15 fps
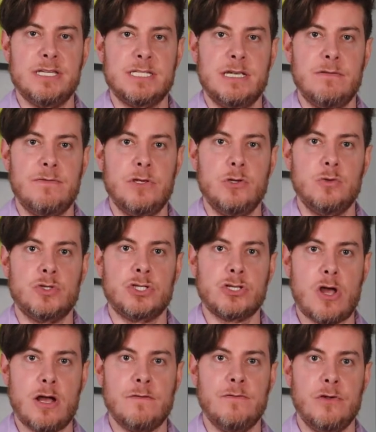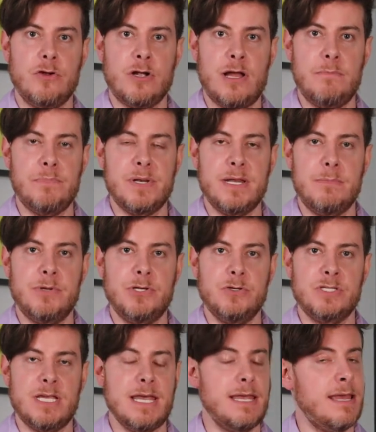is giving you stock for your company, but you
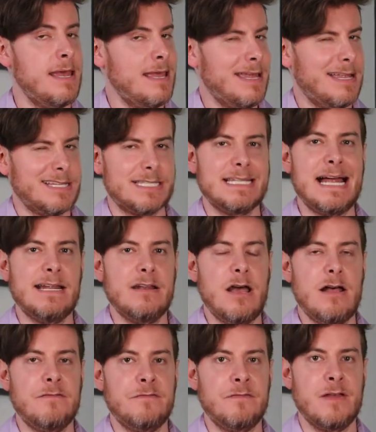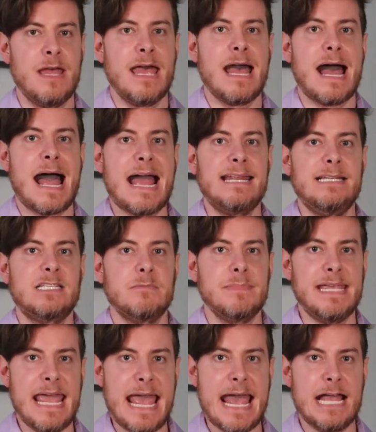say, it's not enough, I need some
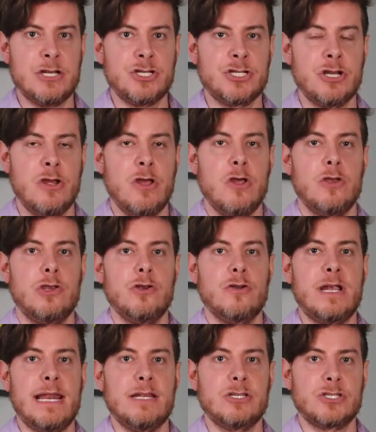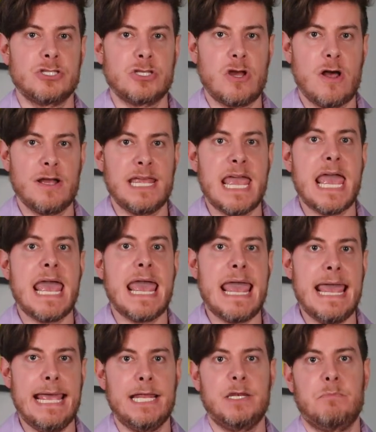cash, you're getting stock
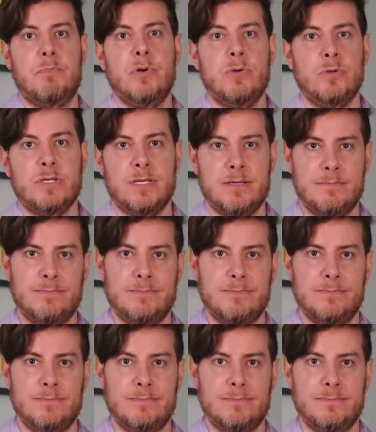and boot.